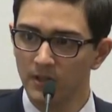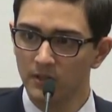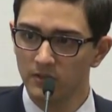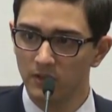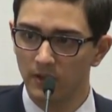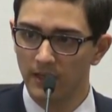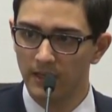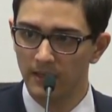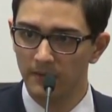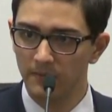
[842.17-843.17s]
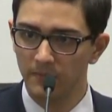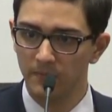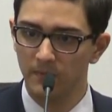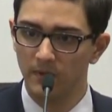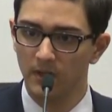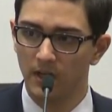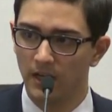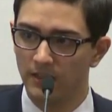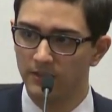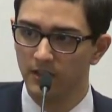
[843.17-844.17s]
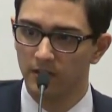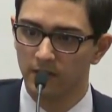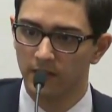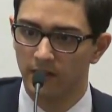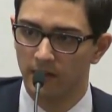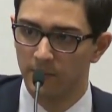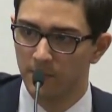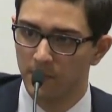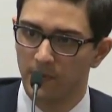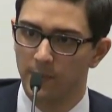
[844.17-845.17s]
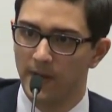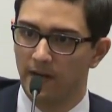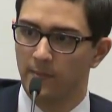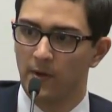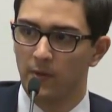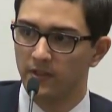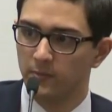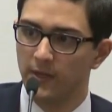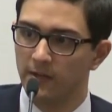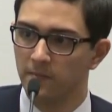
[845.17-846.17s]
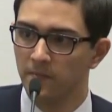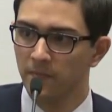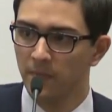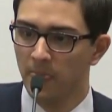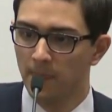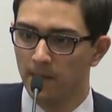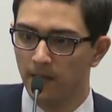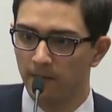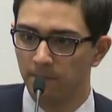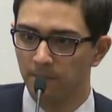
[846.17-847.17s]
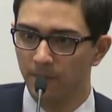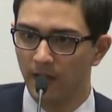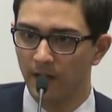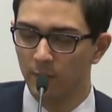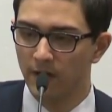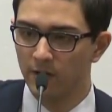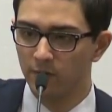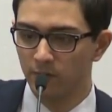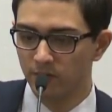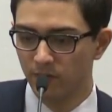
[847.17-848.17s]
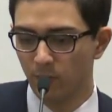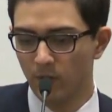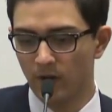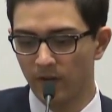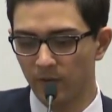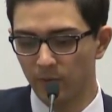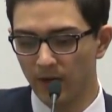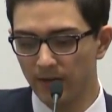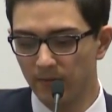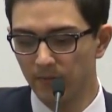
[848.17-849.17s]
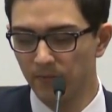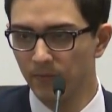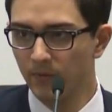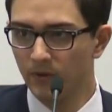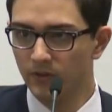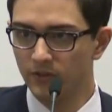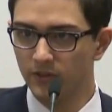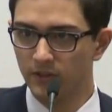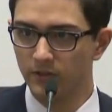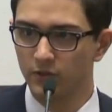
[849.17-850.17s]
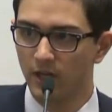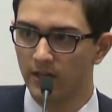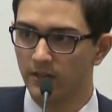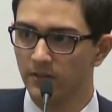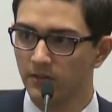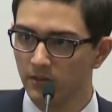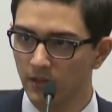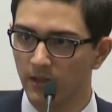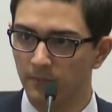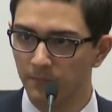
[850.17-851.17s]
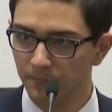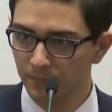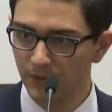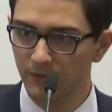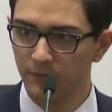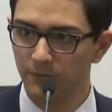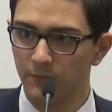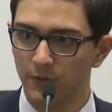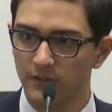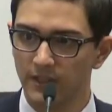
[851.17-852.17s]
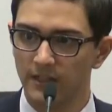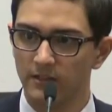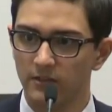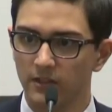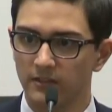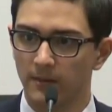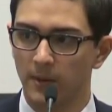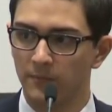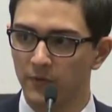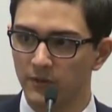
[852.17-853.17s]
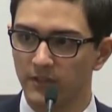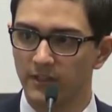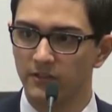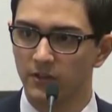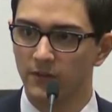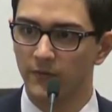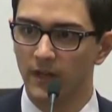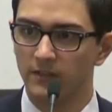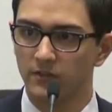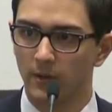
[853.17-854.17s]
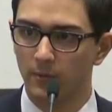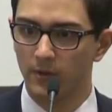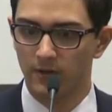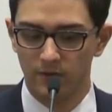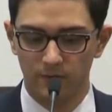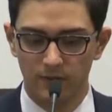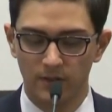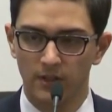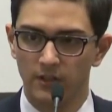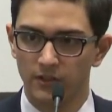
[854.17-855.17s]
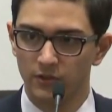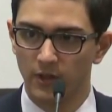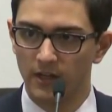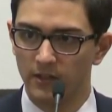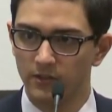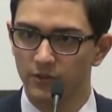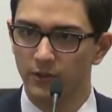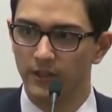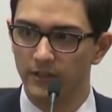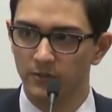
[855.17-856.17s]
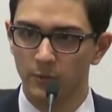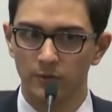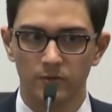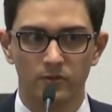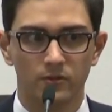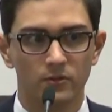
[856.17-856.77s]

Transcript: So I tucked the gun in the back of my waistband, and I ran over to the one on the right to try to give first aid, because I'm first aid certified, so I went over to try to treat his wounds.